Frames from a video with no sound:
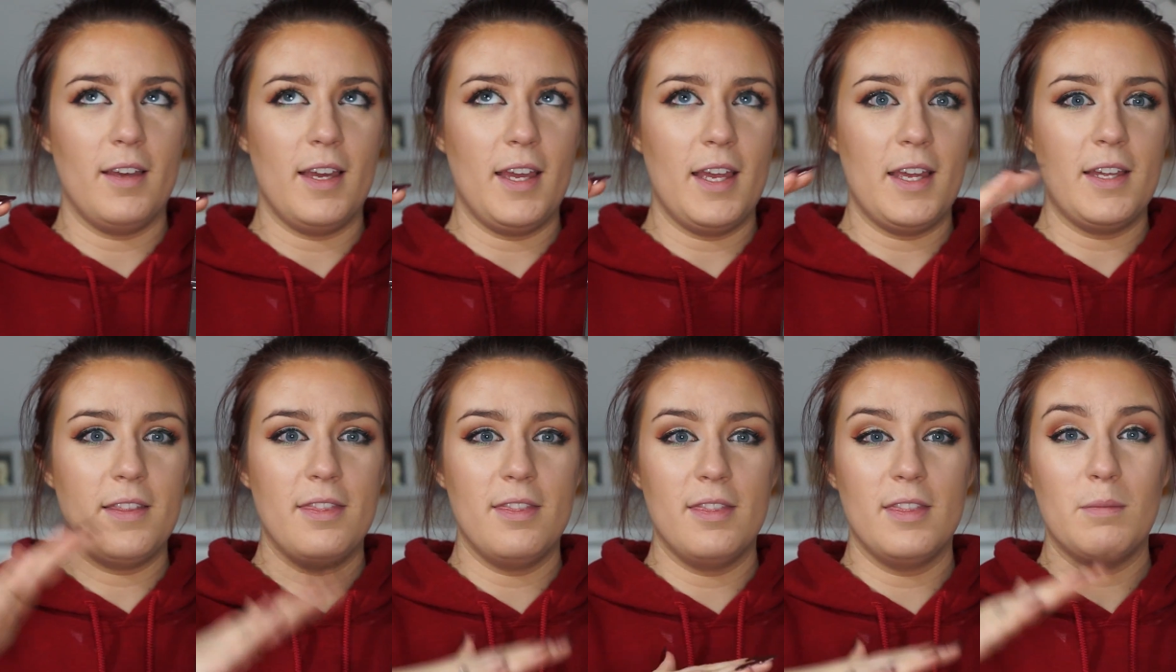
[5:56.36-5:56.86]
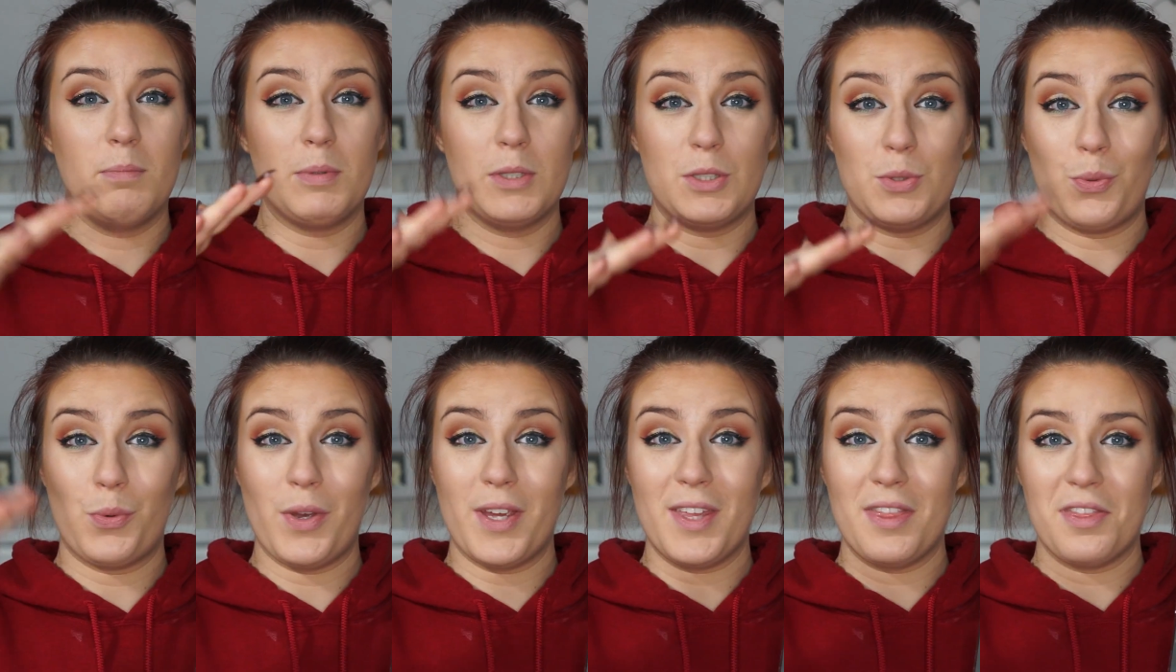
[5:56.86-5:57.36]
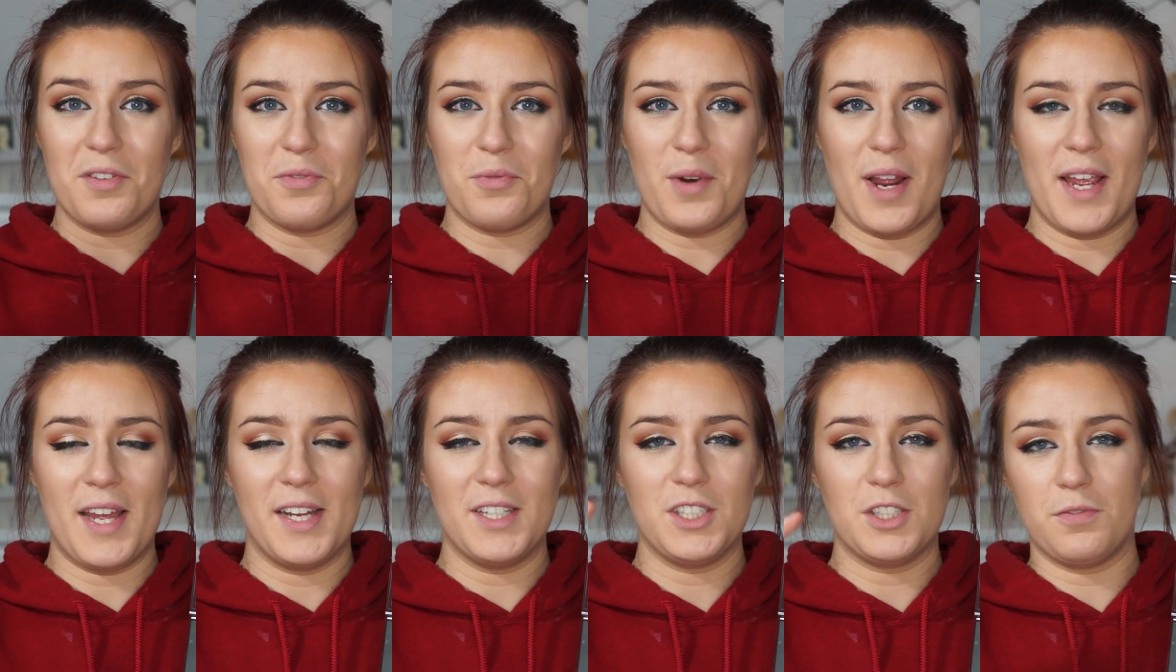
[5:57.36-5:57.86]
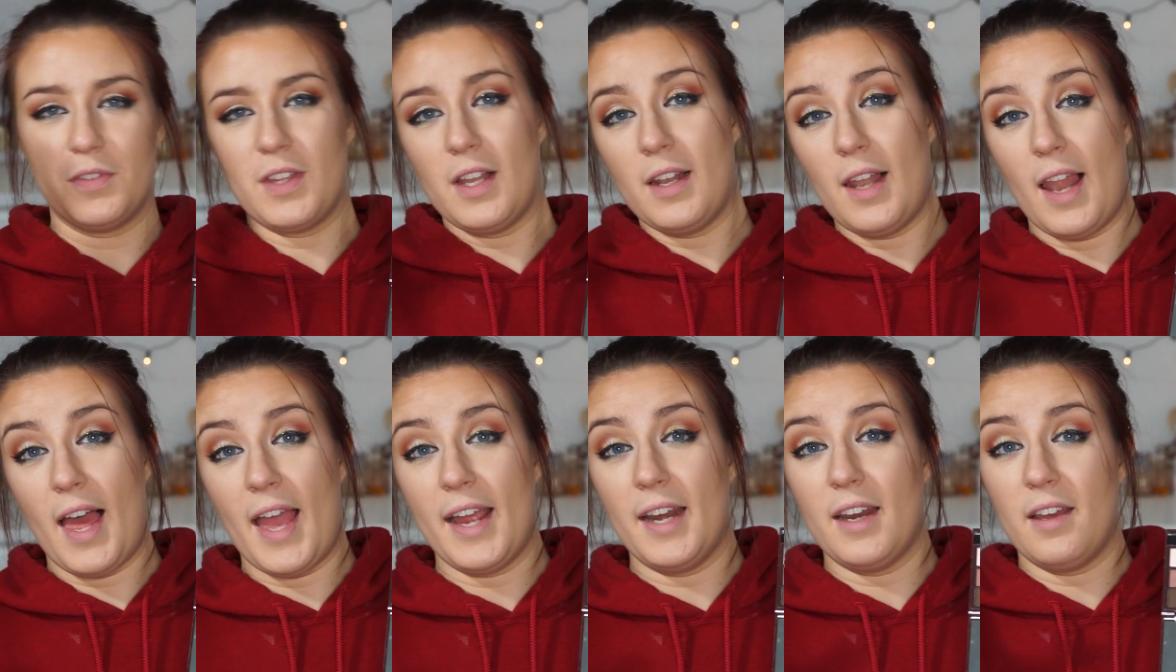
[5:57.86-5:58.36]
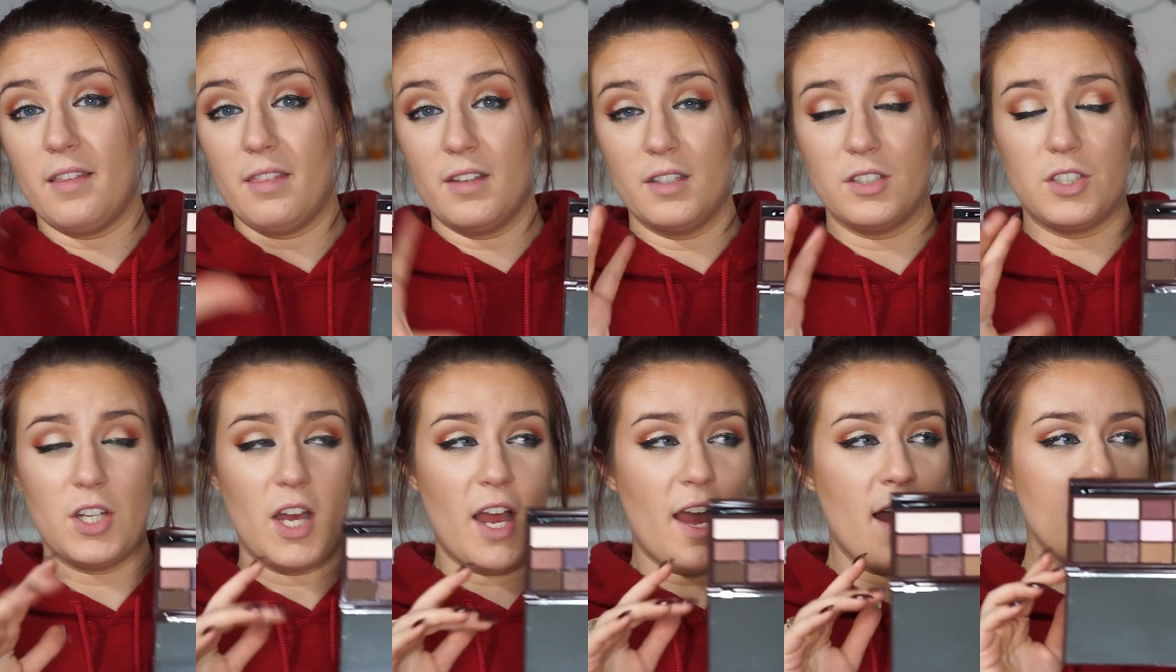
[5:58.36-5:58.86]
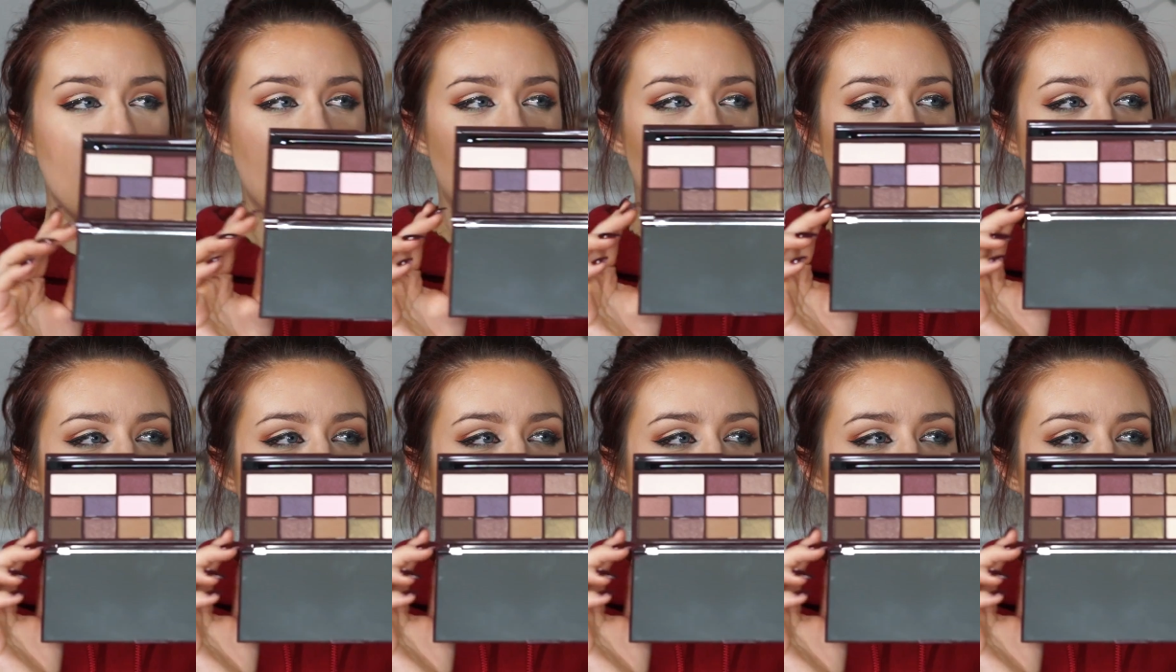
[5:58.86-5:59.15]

in between the range of the light and the dark.